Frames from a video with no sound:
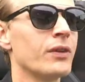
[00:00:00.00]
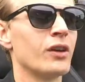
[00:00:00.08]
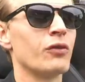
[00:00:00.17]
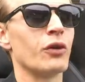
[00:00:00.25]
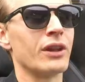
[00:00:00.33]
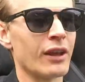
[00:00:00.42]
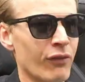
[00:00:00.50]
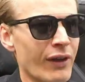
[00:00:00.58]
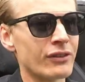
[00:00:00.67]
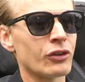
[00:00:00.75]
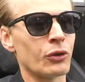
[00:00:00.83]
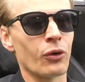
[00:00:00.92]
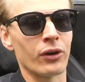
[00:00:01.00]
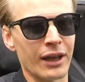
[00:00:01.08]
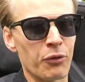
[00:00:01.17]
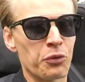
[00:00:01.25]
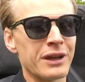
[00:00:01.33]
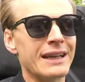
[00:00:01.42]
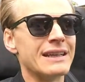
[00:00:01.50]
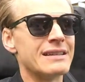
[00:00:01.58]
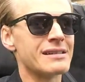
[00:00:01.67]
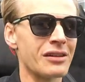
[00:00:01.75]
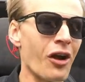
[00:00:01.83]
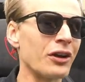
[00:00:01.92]
For the Aventador, they really
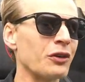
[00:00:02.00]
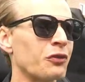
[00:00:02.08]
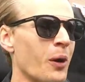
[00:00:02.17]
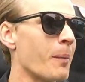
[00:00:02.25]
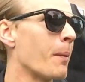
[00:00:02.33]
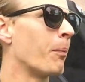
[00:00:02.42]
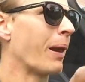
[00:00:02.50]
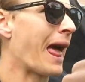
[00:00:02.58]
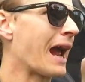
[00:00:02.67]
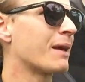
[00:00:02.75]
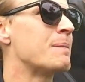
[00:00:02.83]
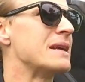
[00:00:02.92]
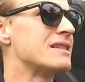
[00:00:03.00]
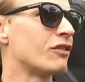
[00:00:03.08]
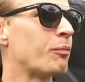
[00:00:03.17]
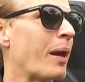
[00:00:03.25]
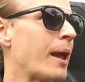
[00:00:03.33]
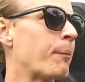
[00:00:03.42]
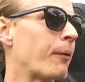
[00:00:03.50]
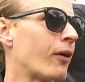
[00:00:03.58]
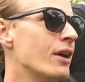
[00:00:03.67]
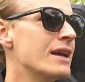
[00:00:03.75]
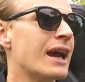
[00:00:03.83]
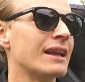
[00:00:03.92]
started from a blank piece of paper
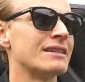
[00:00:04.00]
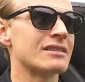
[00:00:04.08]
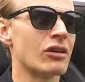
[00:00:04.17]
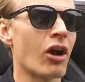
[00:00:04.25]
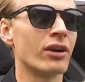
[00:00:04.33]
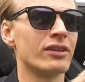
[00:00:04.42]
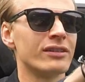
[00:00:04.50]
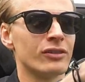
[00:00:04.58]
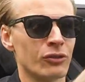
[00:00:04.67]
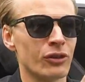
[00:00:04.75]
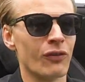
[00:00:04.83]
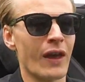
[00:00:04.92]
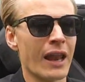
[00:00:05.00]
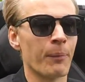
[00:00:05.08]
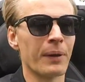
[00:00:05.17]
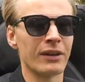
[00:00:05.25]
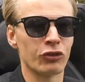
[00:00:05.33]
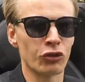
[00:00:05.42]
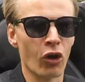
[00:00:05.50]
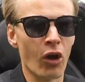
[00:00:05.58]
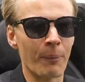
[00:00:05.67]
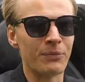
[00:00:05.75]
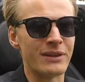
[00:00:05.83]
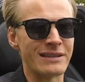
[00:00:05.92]
and started to develop and draw
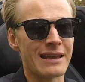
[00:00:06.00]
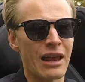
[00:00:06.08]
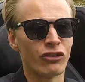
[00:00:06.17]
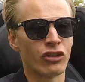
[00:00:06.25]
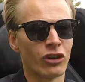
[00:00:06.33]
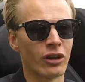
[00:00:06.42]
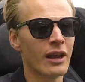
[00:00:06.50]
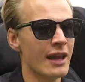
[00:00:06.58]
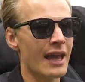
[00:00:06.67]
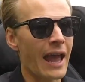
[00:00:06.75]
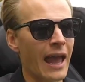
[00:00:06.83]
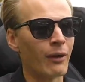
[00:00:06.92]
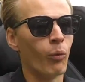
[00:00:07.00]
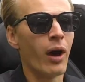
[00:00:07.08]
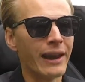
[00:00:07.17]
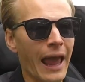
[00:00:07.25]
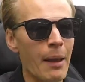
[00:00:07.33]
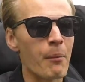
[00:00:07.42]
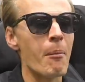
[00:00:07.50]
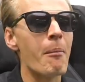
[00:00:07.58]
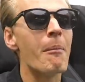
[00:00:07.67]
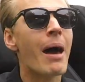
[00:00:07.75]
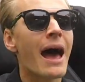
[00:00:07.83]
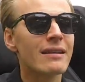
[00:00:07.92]
up this engine, and what a
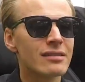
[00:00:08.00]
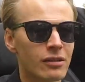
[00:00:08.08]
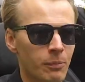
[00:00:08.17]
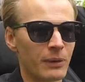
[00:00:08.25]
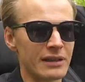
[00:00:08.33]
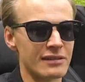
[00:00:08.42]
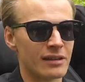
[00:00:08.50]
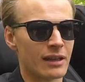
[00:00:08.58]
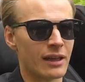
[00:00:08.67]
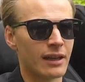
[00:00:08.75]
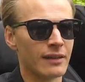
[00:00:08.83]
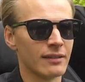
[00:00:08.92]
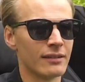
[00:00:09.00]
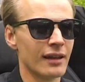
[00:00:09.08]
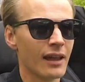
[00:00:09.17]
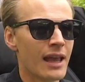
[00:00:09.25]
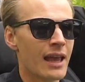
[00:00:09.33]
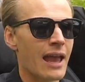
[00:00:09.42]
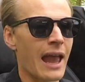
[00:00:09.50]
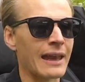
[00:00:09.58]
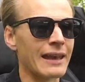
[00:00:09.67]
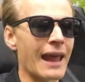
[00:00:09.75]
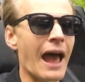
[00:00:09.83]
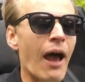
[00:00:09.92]
masterpiece it is. And
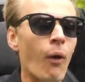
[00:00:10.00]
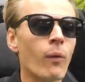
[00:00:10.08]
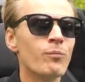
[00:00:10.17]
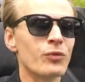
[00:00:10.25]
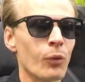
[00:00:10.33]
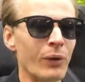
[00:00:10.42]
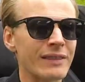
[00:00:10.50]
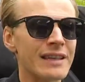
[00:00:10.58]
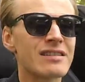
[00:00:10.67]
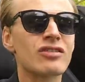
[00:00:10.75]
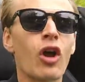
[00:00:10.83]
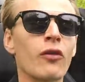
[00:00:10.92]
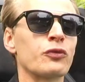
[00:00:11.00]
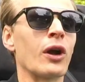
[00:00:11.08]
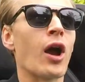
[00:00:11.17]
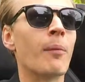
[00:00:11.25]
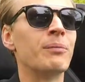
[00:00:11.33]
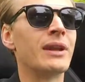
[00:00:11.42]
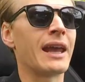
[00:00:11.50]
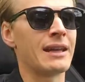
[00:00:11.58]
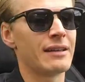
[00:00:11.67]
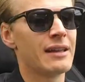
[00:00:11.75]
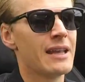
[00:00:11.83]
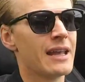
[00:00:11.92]
now with this software update
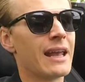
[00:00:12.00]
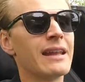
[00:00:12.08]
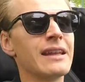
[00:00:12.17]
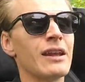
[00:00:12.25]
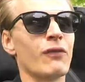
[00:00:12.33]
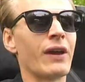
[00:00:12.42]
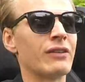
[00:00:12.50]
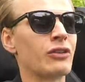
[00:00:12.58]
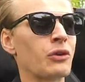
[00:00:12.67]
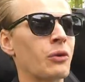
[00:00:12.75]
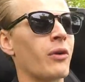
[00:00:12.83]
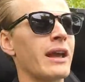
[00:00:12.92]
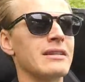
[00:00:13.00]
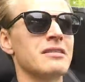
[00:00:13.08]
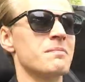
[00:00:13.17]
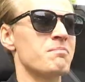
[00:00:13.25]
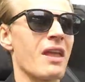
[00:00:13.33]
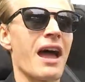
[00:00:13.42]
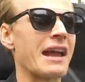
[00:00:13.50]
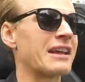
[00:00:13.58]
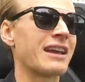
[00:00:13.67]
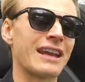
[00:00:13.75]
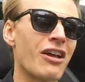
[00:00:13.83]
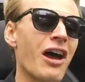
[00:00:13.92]
in the Aventador S, I
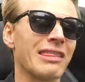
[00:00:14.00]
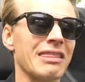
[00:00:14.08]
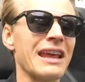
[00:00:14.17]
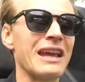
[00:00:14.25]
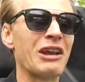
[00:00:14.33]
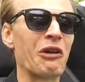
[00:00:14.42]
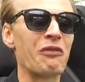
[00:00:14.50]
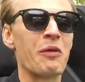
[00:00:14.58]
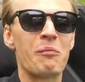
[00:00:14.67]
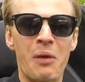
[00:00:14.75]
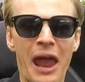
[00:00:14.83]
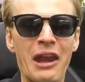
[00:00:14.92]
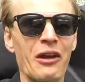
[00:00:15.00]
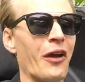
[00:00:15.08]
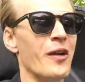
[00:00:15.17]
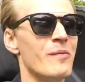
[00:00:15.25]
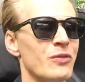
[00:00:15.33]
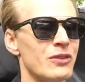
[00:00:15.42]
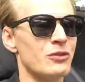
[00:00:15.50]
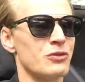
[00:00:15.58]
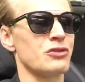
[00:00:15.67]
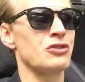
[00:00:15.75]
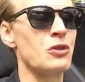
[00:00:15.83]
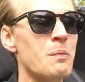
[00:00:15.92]
cannot think of a better
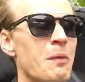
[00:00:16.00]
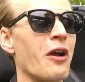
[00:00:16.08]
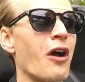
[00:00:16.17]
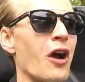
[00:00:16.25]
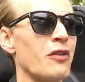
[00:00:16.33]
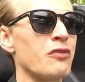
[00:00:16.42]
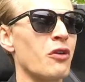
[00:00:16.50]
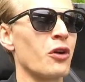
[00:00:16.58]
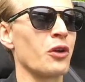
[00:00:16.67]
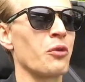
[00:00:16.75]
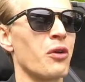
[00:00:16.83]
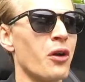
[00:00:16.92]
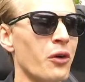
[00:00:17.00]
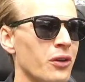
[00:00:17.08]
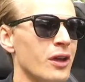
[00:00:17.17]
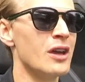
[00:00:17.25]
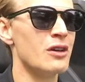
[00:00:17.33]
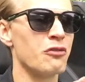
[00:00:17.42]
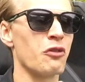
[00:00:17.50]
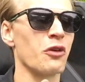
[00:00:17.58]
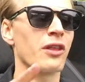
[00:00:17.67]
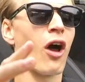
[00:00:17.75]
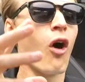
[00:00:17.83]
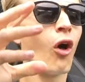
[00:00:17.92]
supercar for the road, for
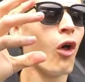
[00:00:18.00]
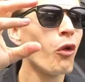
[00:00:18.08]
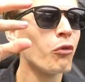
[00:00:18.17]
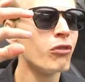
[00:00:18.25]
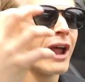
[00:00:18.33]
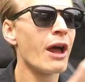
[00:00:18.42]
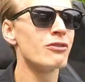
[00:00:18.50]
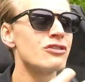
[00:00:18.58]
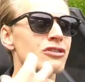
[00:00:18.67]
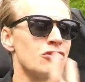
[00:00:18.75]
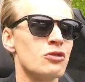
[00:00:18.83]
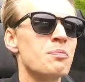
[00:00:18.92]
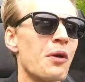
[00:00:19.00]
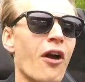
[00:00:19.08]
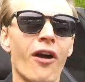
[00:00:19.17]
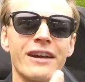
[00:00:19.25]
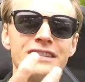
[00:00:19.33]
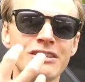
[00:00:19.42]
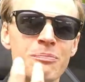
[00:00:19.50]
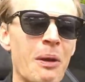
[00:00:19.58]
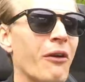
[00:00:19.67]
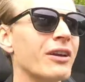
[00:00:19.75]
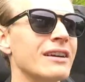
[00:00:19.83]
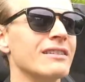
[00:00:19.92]
the all-round supercar
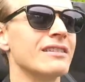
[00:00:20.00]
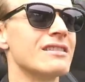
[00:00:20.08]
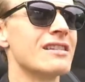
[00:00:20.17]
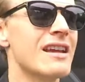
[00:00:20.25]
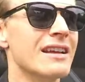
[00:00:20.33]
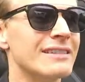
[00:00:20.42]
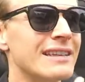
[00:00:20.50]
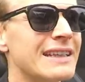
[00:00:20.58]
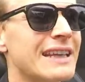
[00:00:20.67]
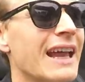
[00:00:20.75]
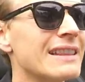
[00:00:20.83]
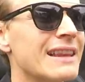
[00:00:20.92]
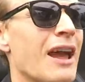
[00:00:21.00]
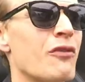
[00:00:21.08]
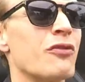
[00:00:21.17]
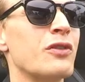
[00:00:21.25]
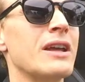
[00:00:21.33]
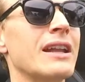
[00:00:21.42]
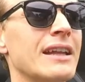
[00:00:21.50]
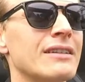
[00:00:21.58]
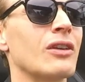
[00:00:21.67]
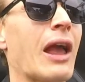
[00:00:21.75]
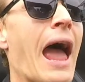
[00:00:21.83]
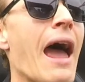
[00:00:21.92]
experience, to get that feeling,
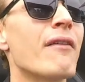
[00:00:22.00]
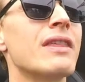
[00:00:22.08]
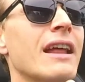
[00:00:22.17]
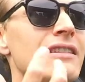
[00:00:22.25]
to have that